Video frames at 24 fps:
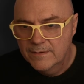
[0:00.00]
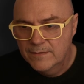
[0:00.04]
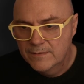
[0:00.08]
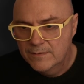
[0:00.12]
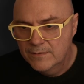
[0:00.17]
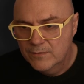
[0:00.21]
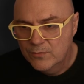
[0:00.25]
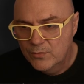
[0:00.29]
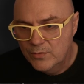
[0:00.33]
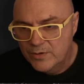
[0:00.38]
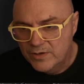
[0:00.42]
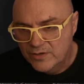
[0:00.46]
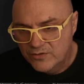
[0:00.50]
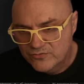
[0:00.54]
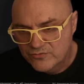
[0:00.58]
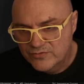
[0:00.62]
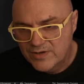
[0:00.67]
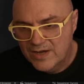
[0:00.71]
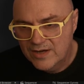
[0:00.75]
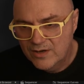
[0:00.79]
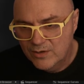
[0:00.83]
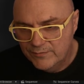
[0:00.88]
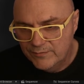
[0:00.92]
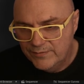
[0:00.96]
we can
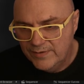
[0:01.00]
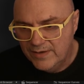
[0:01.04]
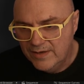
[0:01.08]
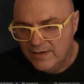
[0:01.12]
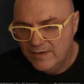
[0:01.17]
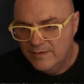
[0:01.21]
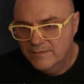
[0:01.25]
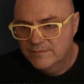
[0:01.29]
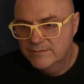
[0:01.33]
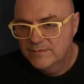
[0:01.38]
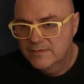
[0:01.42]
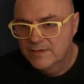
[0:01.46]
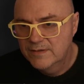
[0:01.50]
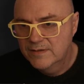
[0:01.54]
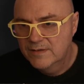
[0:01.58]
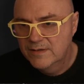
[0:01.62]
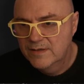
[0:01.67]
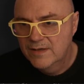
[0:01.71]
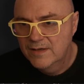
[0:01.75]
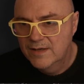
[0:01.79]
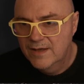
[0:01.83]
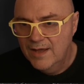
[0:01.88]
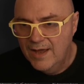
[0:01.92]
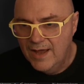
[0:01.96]
drag off here,
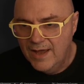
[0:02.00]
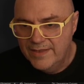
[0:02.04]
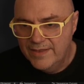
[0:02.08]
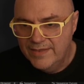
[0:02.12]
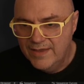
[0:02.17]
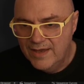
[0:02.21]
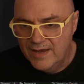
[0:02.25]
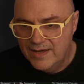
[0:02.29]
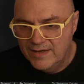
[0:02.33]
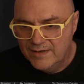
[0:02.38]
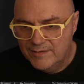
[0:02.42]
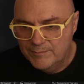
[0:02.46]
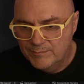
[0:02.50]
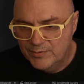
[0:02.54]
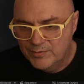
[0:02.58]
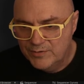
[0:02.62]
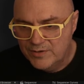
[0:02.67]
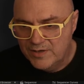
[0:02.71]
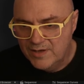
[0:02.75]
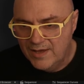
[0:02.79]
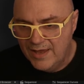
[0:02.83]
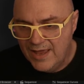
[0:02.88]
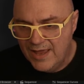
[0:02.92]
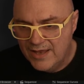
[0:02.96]
and then put
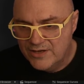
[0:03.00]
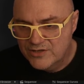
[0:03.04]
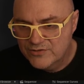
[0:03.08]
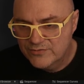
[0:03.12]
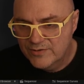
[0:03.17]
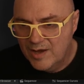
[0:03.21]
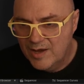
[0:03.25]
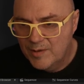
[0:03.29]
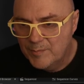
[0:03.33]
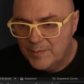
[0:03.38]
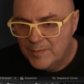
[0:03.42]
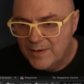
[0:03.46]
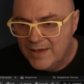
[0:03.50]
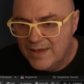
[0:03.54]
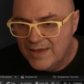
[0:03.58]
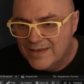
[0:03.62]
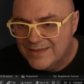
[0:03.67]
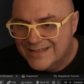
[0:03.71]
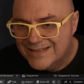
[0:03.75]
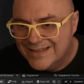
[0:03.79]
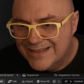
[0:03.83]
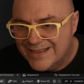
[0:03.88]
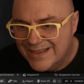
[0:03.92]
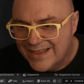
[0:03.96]
your edge wrap
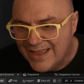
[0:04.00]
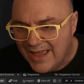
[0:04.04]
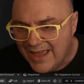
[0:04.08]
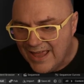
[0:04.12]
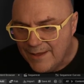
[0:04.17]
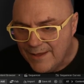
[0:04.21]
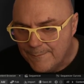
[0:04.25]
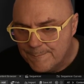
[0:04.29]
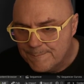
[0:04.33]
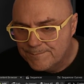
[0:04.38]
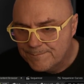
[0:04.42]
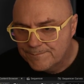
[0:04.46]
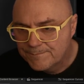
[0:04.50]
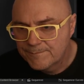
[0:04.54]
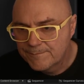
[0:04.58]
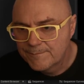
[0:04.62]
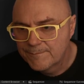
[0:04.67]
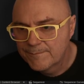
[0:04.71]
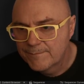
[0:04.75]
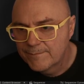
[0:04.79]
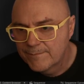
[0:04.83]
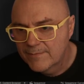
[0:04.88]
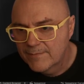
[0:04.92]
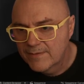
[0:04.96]
into there,
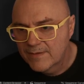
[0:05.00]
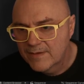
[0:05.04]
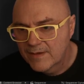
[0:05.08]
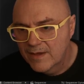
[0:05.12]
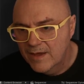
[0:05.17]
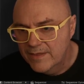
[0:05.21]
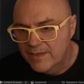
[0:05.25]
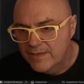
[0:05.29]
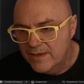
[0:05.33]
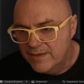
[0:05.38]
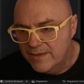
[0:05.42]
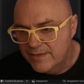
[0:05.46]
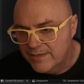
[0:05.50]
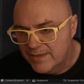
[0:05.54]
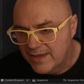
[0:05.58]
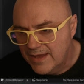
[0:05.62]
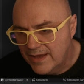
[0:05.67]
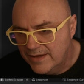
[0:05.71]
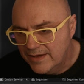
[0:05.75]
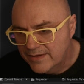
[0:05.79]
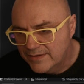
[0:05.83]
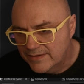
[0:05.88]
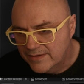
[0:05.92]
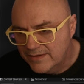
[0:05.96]
and then that
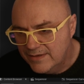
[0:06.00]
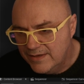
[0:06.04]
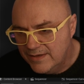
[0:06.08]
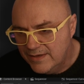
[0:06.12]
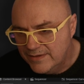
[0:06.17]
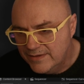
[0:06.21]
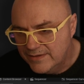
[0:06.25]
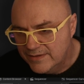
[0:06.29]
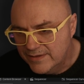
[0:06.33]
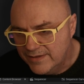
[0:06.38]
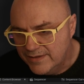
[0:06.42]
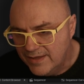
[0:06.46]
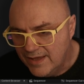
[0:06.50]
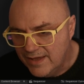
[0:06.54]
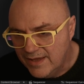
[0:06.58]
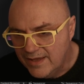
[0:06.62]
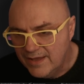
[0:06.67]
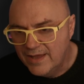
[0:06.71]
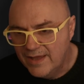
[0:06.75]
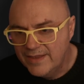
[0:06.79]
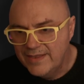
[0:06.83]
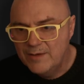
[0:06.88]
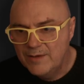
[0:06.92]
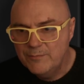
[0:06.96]
into there.
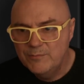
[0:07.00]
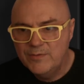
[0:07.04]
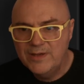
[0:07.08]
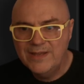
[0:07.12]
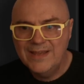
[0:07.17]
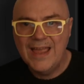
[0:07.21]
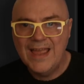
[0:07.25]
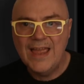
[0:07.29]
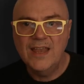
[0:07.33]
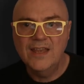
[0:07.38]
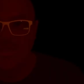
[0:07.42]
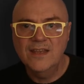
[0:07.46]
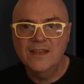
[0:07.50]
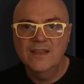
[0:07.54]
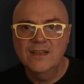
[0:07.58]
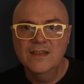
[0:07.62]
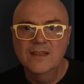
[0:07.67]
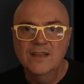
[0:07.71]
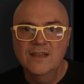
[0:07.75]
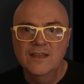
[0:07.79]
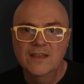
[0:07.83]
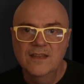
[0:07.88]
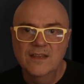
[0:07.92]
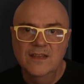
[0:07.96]
And then we
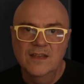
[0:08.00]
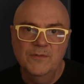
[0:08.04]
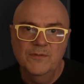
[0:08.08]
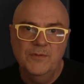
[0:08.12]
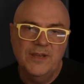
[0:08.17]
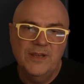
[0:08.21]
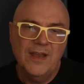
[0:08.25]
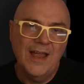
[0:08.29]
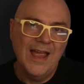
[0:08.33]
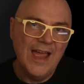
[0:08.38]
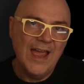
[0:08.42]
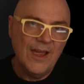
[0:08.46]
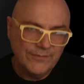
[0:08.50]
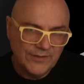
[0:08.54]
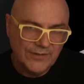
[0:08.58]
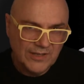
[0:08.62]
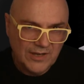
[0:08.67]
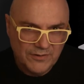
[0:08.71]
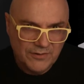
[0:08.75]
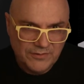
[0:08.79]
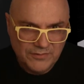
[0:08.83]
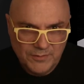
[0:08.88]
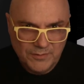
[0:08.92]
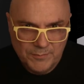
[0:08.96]
don't have to go
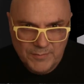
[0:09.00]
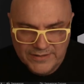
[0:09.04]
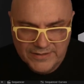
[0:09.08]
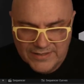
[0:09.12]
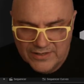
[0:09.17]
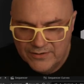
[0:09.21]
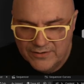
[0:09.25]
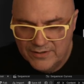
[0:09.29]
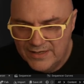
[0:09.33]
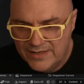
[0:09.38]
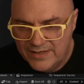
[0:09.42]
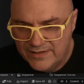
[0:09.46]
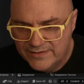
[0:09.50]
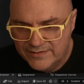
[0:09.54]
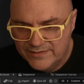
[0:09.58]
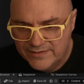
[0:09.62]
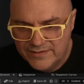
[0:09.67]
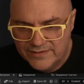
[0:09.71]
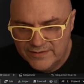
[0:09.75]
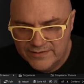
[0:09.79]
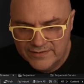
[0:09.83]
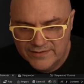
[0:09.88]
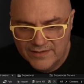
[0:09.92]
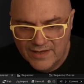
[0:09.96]
into a material
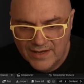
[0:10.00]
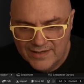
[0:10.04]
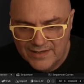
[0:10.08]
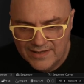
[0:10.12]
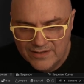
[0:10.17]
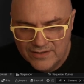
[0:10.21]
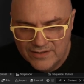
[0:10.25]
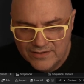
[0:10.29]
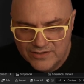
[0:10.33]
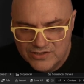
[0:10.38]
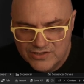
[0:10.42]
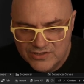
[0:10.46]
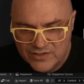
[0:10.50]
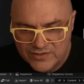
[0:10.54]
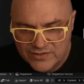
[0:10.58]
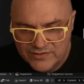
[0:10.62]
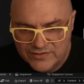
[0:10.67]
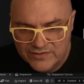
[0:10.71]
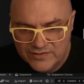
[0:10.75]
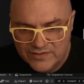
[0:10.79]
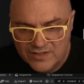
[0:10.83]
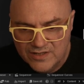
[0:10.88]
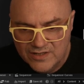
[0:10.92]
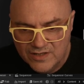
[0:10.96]
instance. I could just,
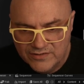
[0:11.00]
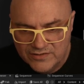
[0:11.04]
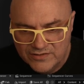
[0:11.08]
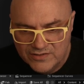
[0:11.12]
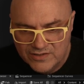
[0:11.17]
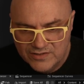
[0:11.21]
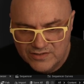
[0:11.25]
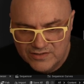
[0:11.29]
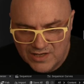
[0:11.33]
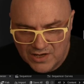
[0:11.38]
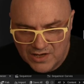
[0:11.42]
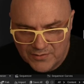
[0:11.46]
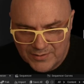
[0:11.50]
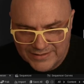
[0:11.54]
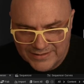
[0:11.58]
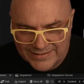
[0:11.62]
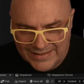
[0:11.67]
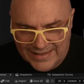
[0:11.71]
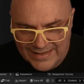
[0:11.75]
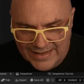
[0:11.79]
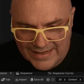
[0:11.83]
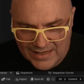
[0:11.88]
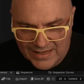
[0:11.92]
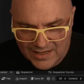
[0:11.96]
go into
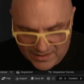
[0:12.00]
here